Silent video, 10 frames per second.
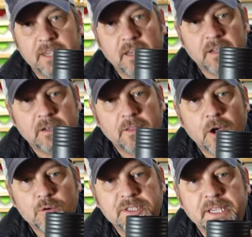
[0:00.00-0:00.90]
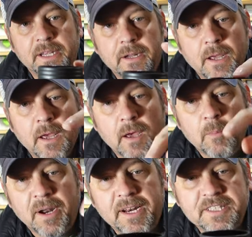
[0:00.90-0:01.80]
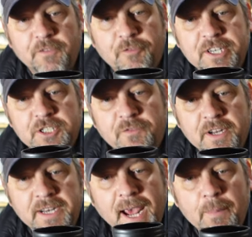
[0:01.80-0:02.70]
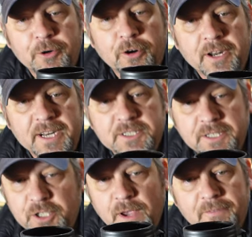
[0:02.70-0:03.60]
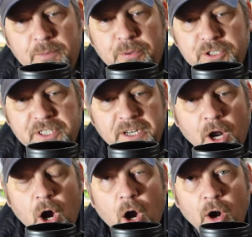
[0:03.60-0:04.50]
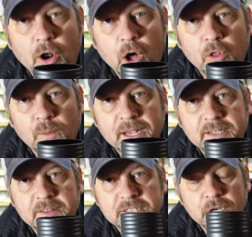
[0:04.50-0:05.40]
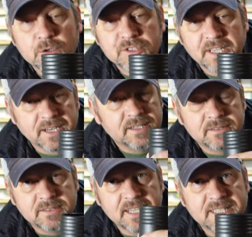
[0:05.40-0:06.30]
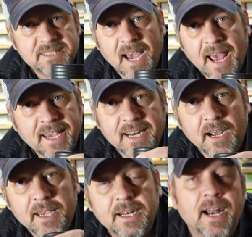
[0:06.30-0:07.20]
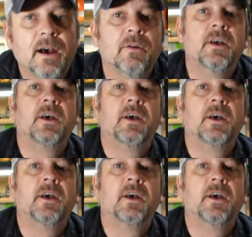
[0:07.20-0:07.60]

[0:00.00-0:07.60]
kit, the hose kit. But it is a friction fit adapter, and it's, you have to push it in hard all the way into this hose, and it it's tight. I cannot get it out.